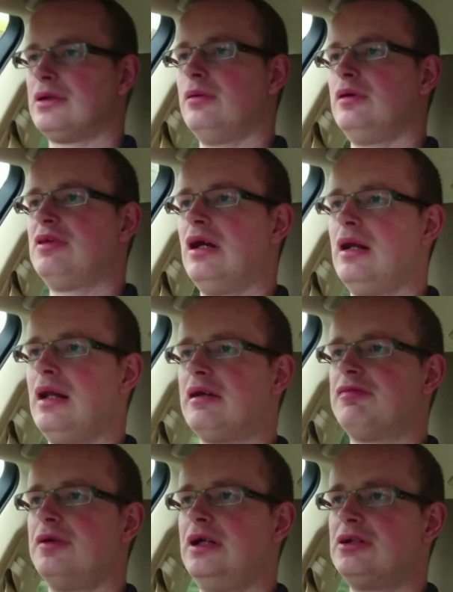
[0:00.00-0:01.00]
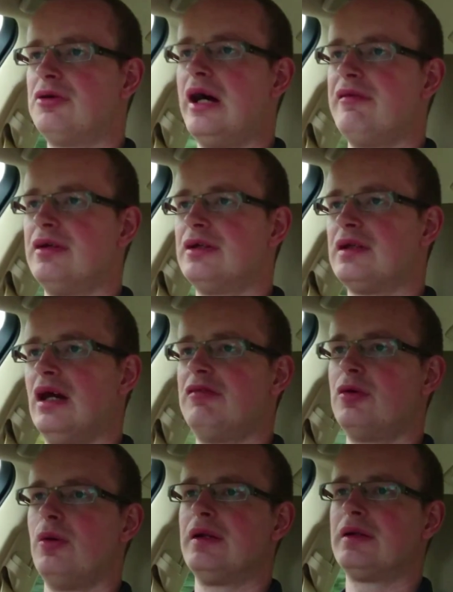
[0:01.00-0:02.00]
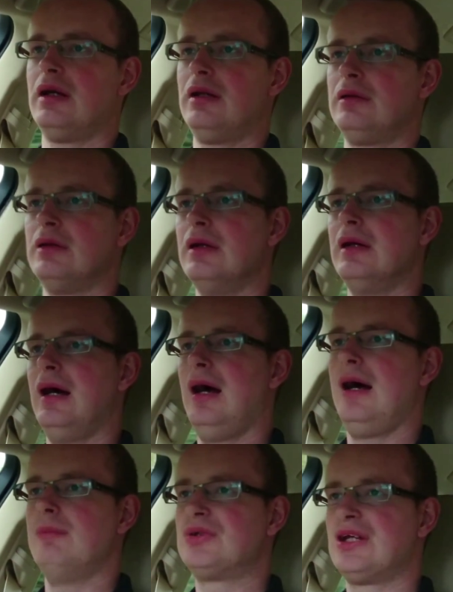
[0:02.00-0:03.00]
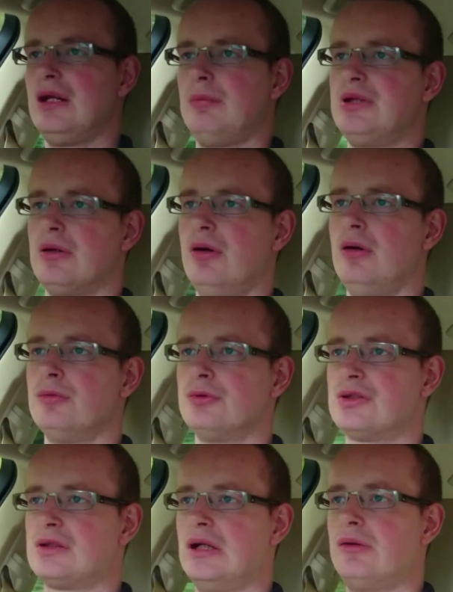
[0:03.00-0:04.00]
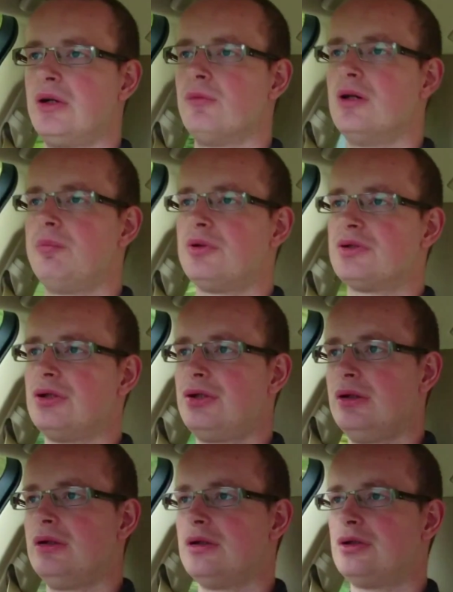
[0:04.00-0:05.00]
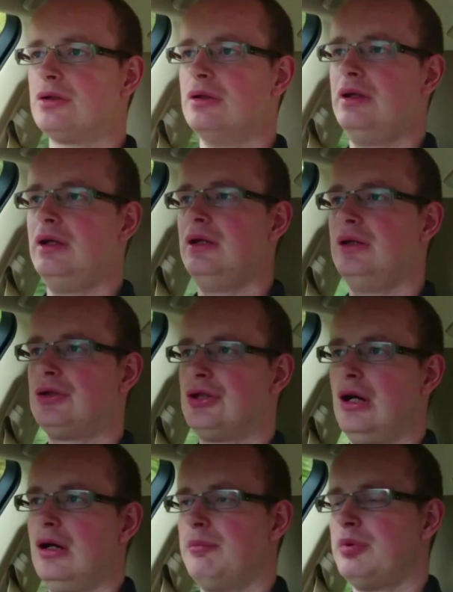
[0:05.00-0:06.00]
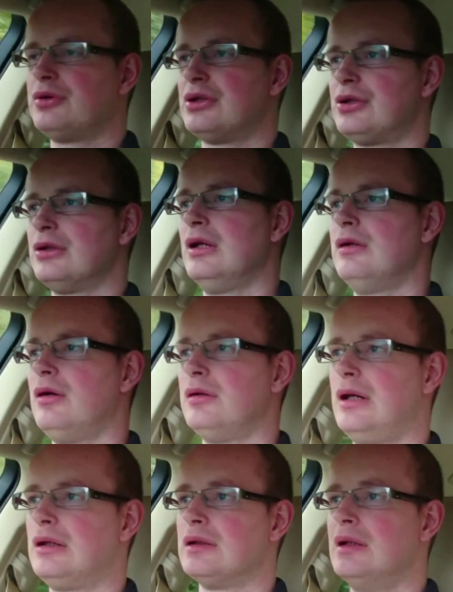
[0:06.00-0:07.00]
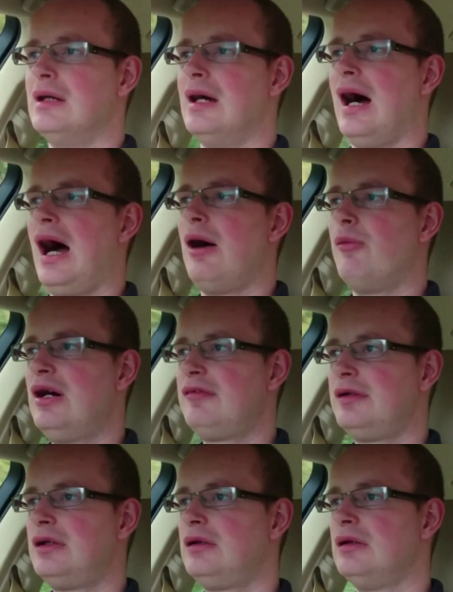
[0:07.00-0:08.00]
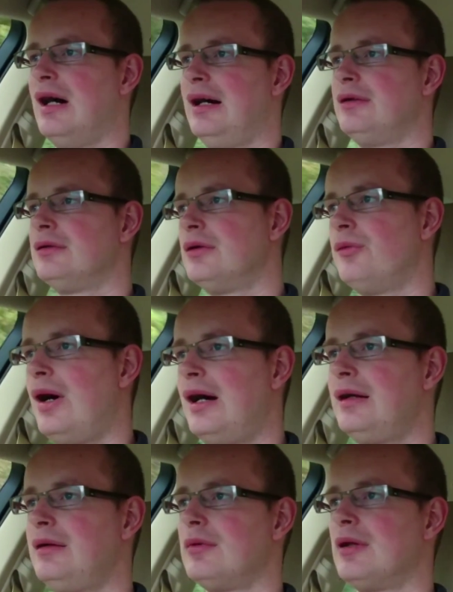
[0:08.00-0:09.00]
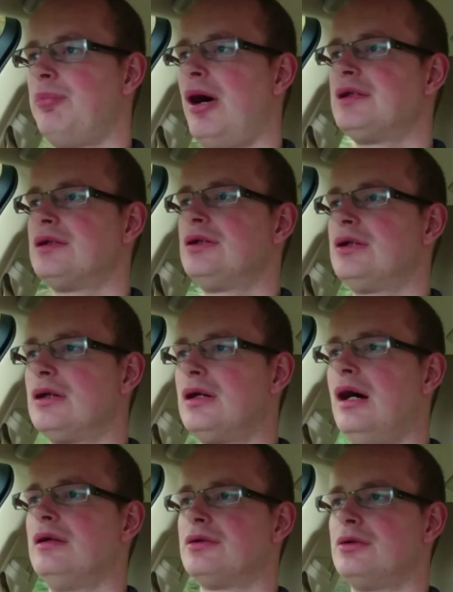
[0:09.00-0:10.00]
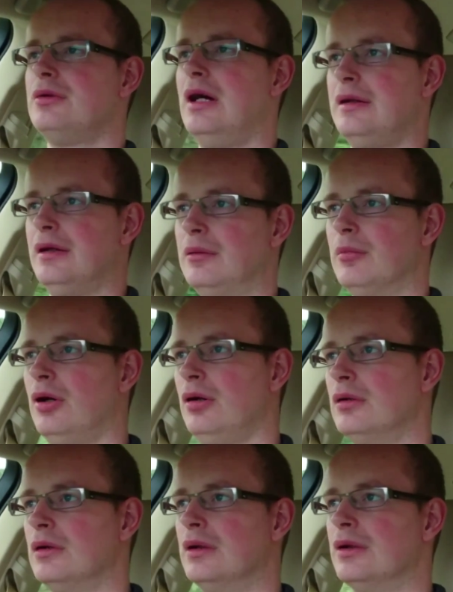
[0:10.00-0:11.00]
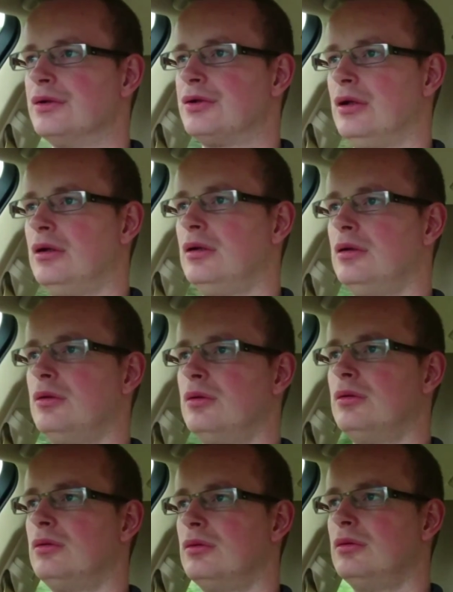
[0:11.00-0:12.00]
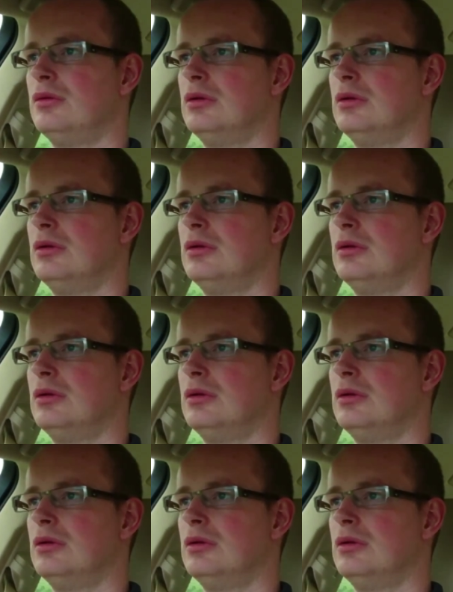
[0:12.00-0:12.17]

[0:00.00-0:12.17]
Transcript: so if there are like 3 drivers, everyone can set up their own steering wheel position, the chair position and all that. However, I don't know why the passenger can't do that anymore. So